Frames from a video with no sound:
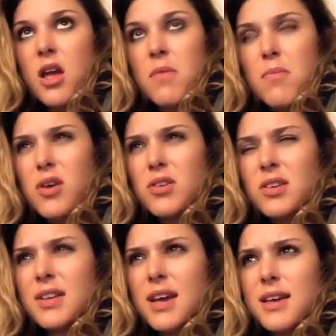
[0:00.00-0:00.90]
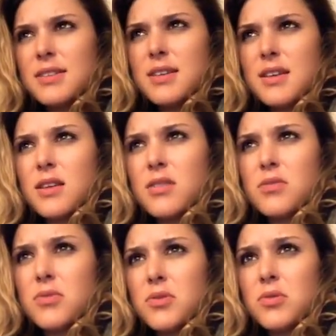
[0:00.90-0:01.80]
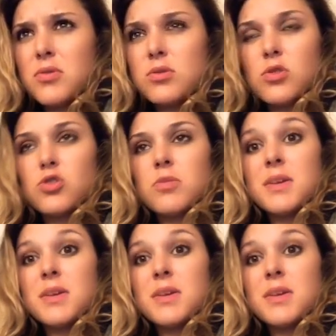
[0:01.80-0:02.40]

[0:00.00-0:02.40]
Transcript: monetizing through social